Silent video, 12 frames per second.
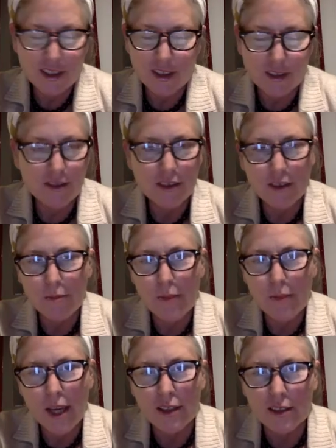an
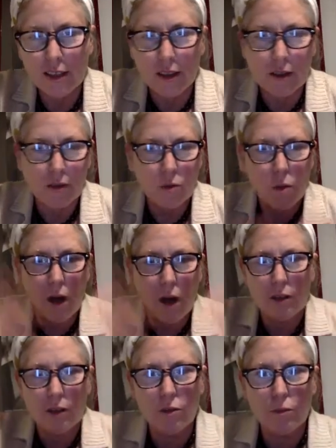amazing
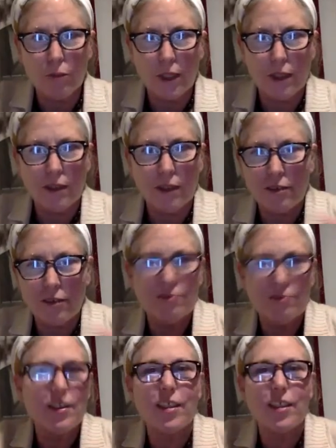Guadalupe
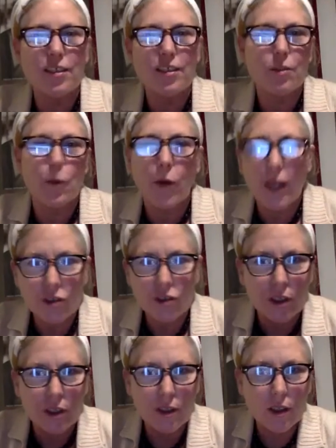
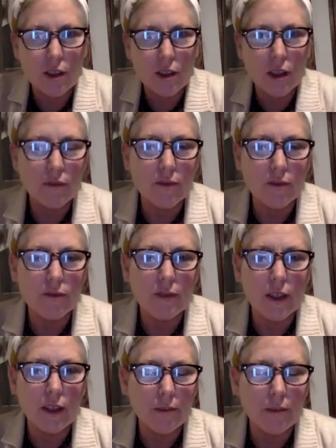inspiration of
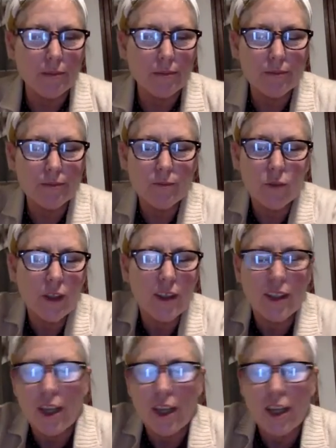with
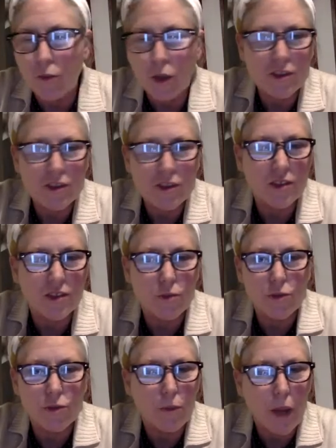yellow roses,
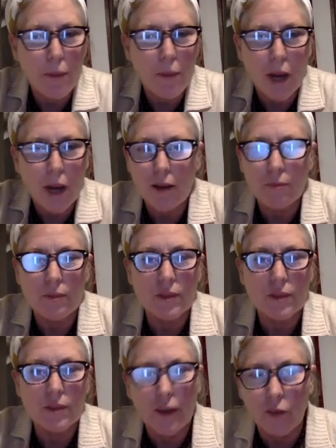which were my
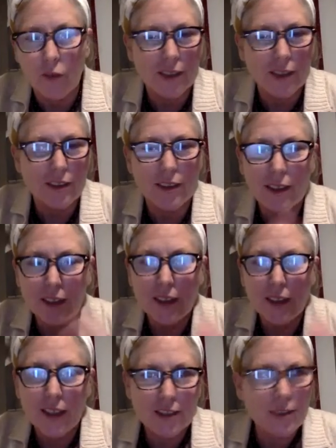mom's favorite, and
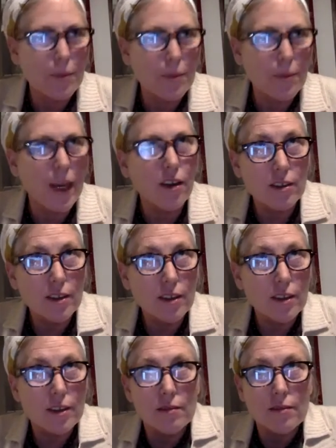it's about
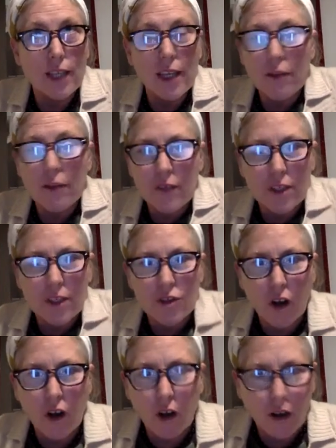8 feet
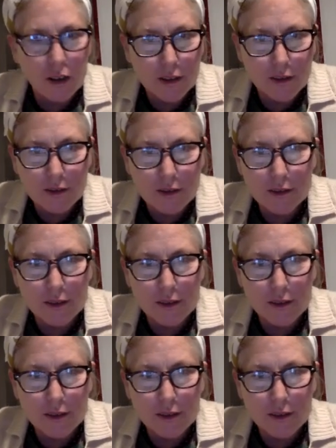tall and